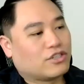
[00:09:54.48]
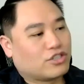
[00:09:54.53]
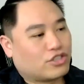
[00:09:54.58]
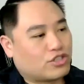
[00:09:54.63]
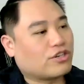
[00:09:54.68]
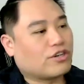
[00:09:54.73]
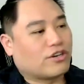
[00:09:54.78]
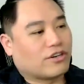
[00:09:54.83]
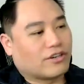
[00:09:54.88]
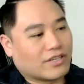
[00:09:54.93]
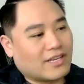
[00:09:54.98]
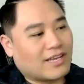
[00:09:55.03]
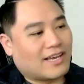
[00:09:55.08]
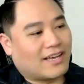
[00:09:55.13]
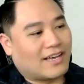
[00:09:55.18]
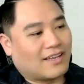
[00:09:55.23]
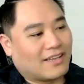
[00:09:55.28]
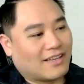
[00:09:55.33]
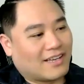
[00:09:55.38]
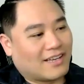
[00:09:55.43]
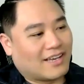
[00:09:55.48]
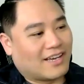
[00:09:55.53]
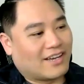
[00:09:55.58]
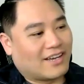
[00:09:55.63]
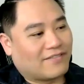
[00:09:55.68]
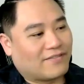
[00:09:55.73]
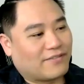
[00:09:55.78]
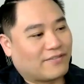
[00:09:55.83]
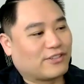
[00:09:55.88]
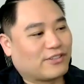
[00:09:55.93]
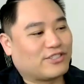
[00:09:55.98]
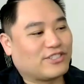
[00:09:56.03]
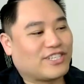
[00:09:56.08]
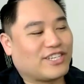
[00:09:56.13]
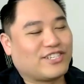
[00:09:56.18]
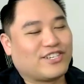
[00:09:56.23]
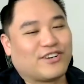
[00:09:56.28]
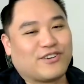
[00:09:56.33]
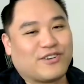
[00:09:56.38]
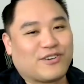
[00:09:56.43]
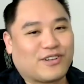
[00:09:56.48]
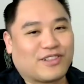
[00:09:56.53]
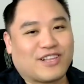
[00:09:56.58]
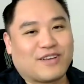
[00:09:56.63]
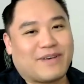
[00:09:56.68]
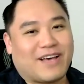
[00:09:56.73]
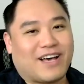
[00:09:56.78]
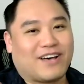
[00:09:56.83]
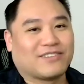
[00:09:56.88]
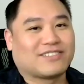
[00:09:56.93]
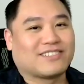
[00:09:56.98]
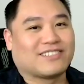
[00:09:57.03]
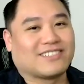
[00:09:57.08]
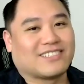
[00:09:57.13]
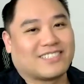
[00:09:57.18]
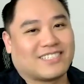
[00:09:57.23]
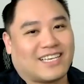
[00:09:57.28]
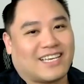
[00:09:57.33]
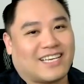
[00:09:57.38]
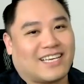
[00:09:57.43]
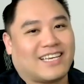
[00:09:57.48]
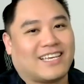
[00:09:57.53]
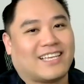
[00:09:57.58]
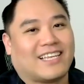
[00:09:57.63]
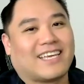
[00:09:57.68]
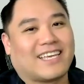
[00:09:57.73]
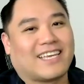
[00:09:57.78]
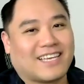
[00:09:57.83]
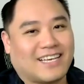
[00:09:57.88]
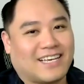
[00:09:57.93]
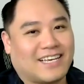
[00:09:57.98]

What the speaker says: Sure. Yeah. For those of you that don't know, Clubhouse is a